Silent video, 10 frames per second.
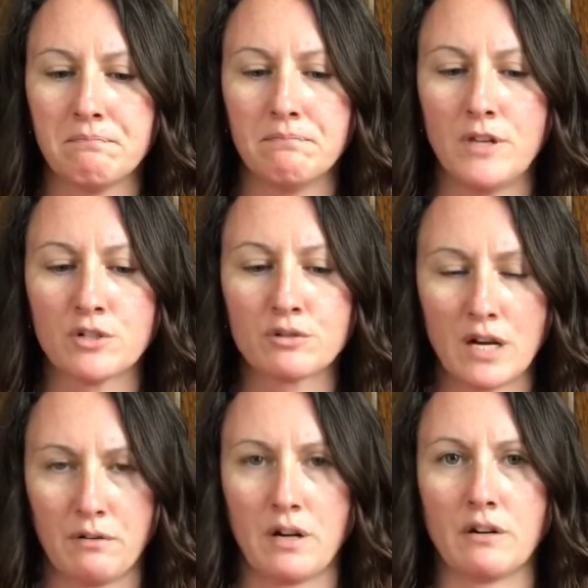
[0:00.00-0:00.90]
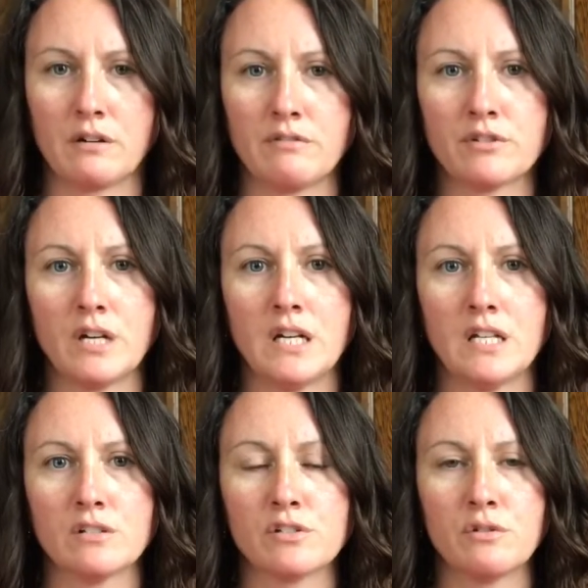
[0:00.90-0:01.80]
their track record of
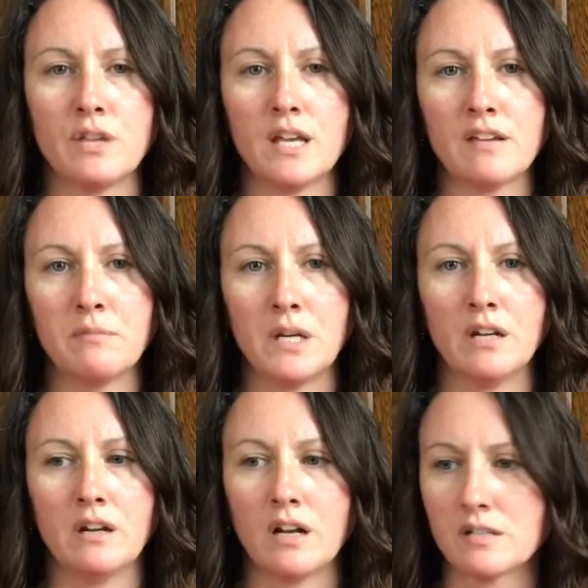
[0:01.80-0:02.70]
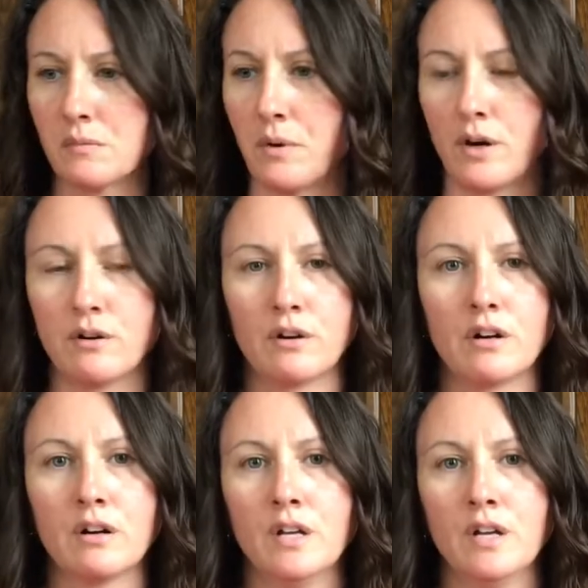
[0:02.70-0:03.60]
training. So they have been an awesome partner